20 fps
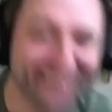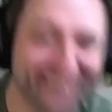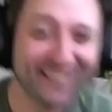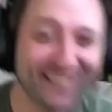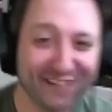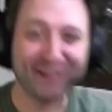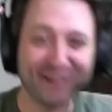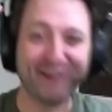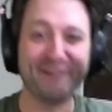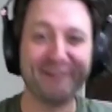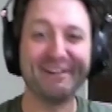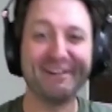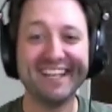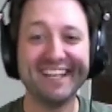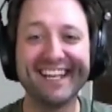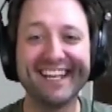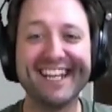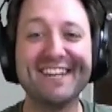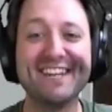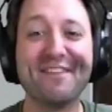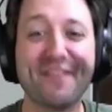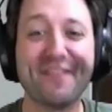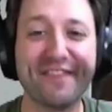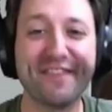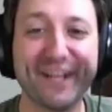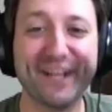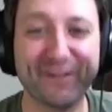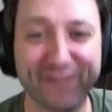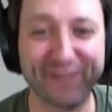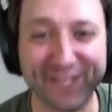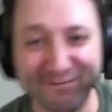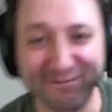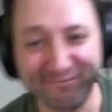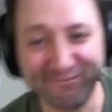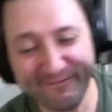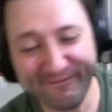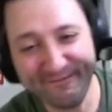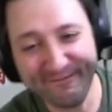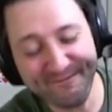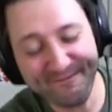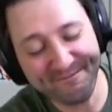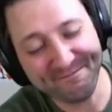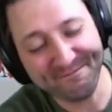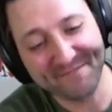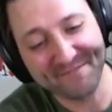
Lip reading: you only got one life. You only got one guy.